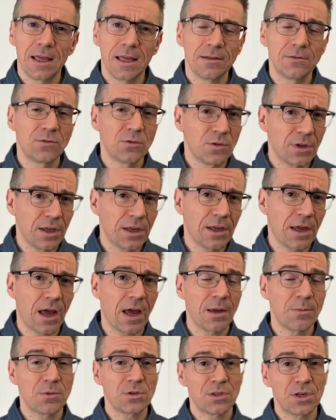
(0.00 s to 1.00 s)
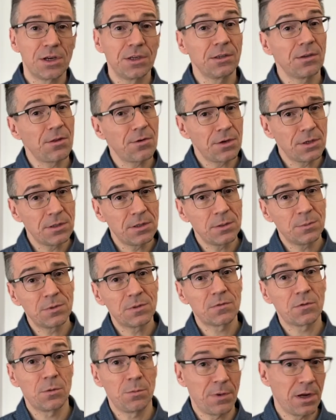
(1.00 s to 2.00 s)
And today I'm sharing 3 tips
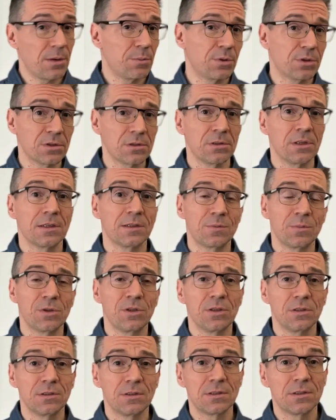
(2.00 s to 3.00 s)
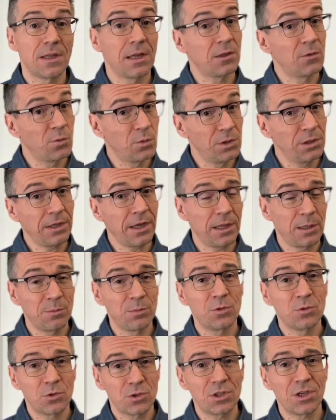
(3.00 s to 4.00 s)
from my personal experience that will help
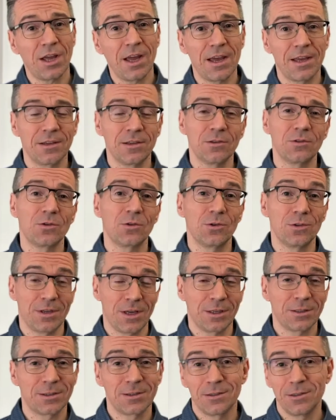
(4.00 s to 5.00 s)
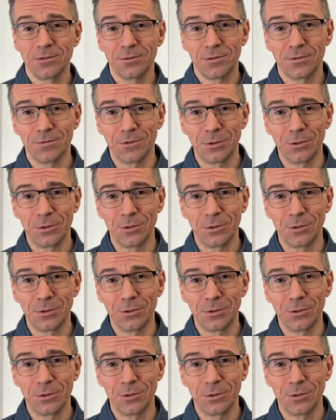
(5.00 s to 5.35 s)
you shine at your next interview.